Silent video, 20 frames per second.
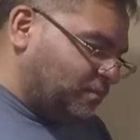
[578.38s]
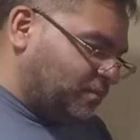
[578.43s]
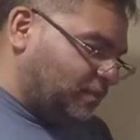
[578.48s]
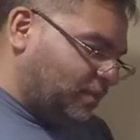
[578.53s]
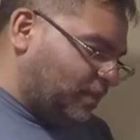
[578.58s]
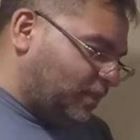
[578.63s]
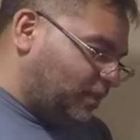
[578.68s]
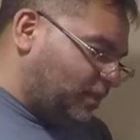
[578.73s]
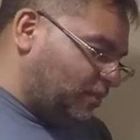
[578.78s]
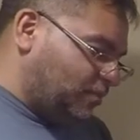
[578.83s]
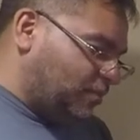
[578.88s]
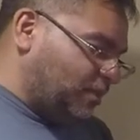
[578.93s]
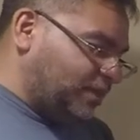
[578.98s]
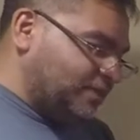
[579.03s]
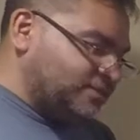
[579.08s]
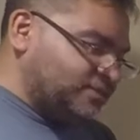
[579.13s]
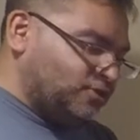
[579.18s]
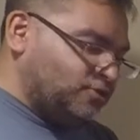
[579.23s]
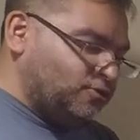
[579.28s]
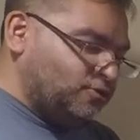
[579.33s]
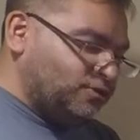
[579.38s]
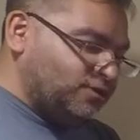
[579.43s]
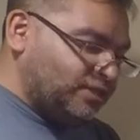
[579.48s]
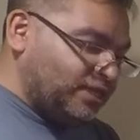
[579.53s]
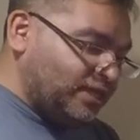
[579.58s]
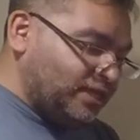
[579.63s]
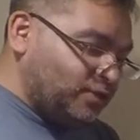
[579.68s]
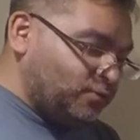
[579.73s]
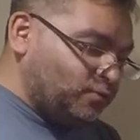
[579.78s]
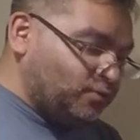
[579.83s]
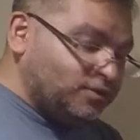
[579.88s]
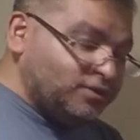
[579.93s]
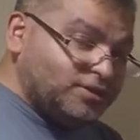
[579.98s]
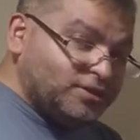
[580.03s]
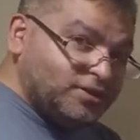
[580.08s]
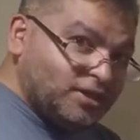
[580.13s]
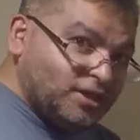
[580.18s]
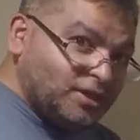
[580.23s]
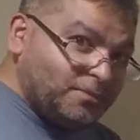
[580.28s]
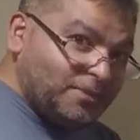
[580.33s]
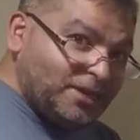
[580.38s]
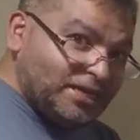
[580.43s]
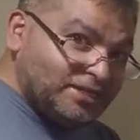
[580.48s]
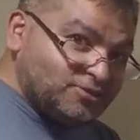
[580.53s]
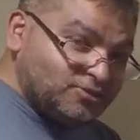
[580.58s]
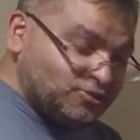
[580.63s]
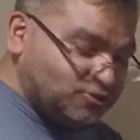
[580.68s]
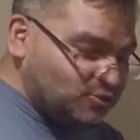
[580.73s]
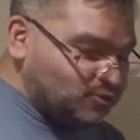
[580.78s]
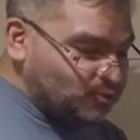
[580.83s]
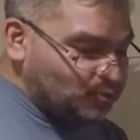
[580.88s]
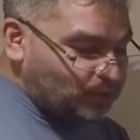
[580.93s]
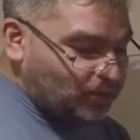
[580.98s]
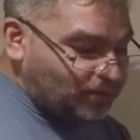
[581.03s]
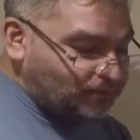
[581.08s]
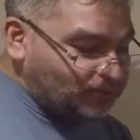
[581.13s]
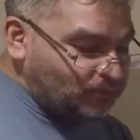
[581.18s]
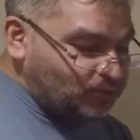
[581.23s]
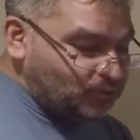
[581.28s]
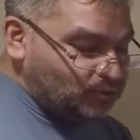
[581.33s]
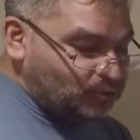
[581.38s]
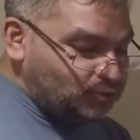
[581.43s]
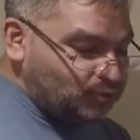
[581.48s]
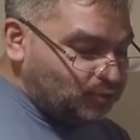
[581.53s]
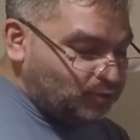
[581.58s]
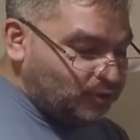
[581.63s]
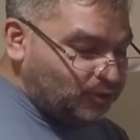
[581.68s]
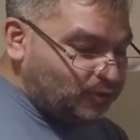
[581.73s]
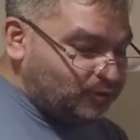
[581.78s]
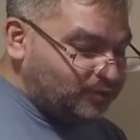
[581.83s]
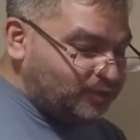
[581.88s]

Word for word: And then basically, the passengers will have to go to here,